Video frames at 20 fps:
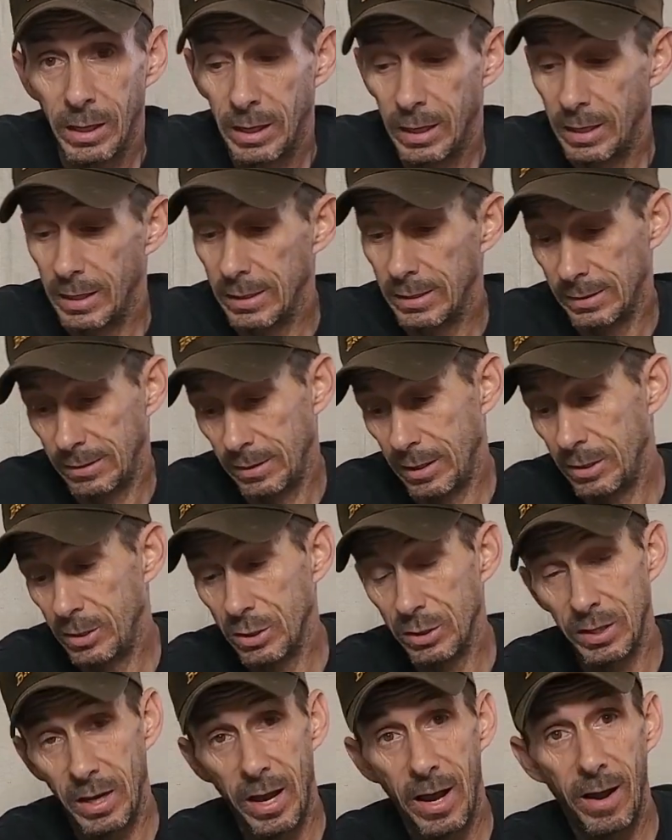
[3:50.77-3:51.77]
is they
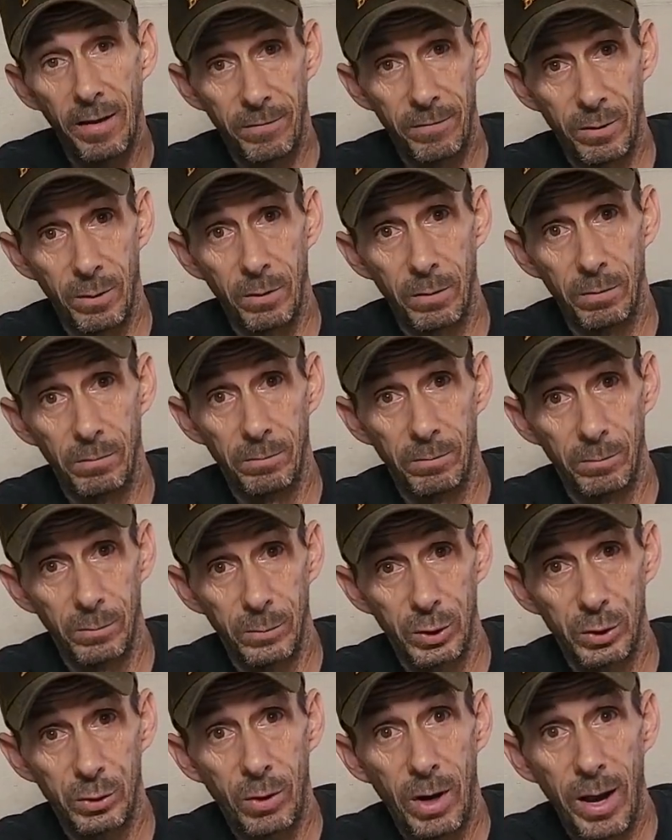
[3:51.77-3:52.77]
just have the
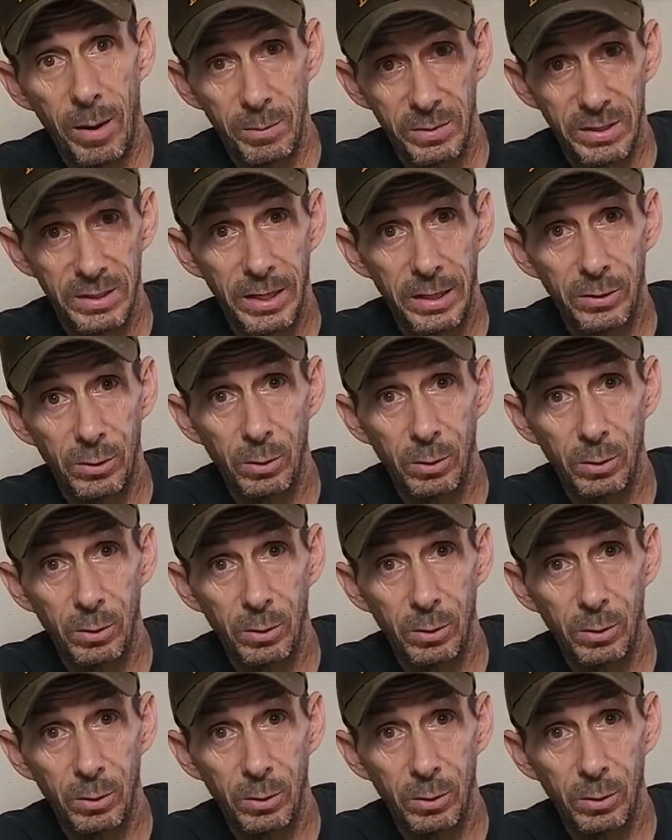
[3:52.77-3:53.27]
strap set